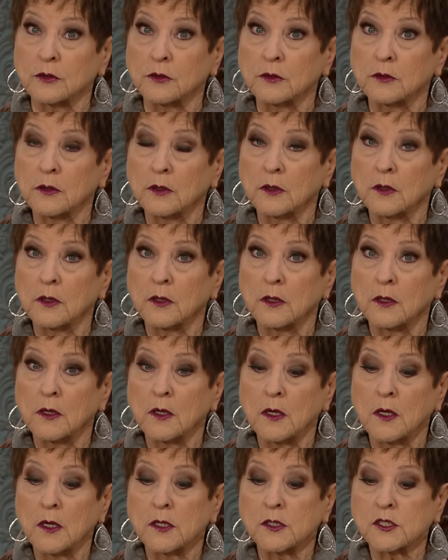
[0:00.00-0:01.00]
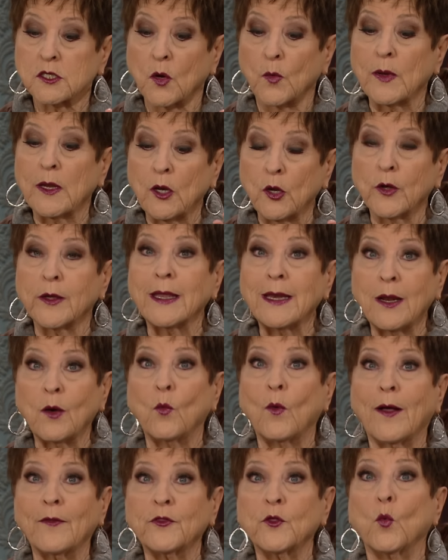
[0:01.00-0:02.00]
Glorious church. So we're looking That's at
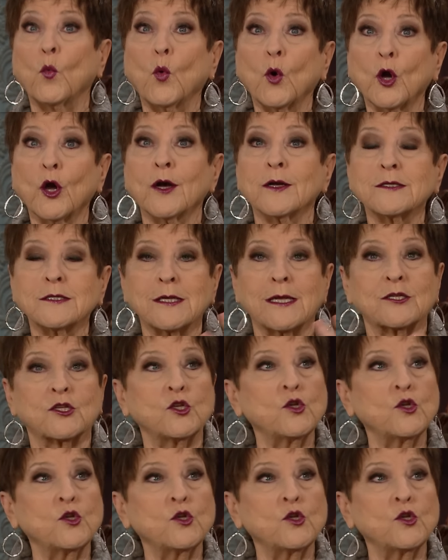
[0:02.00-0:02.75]
what the Word says.